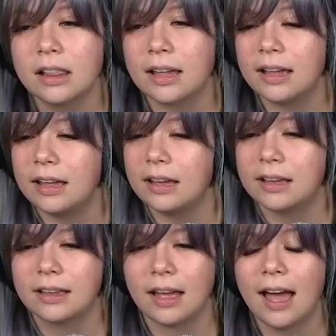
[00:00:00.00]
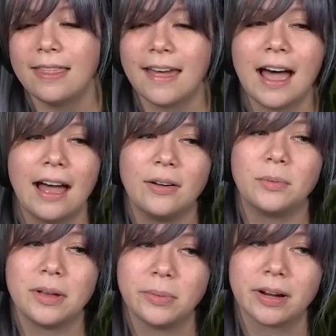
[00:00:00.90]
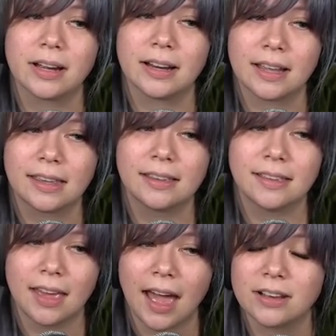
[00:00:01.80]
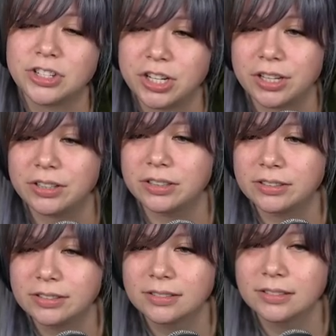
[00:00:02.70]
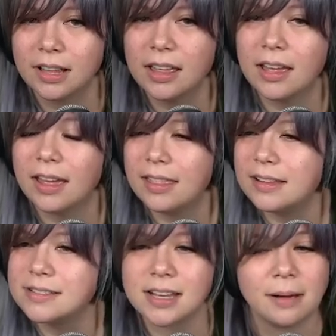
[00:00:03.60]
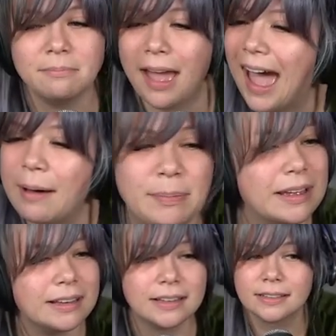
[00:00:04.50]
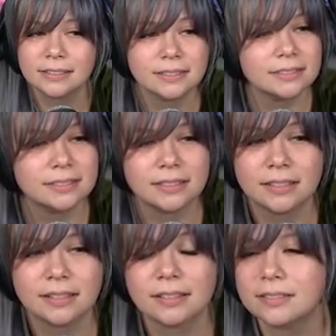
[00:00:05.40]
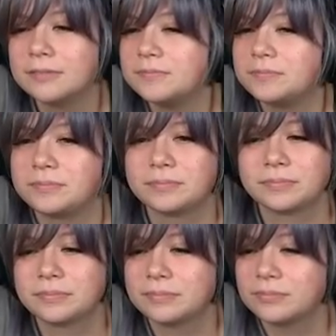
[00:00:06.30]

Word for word: like I thought we were gonna catch you and then something I thought happened. so too. I got scared. I was like, please it's don't what,